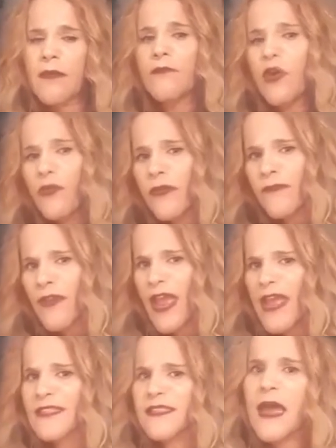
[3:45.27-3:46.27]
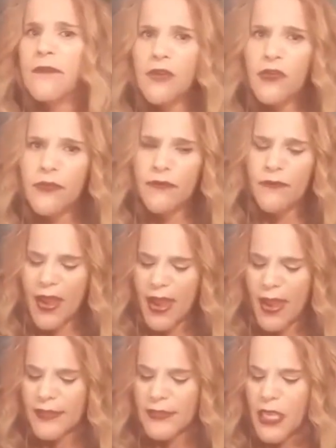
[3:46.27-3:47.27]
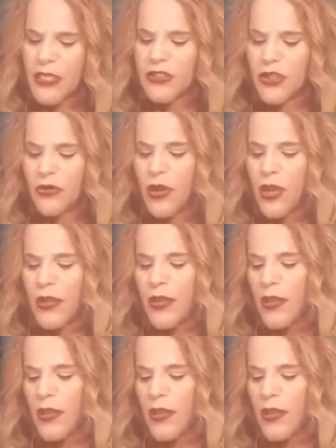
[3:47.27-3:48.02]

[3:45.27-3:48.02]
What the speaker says: moving fast, not moving fast. So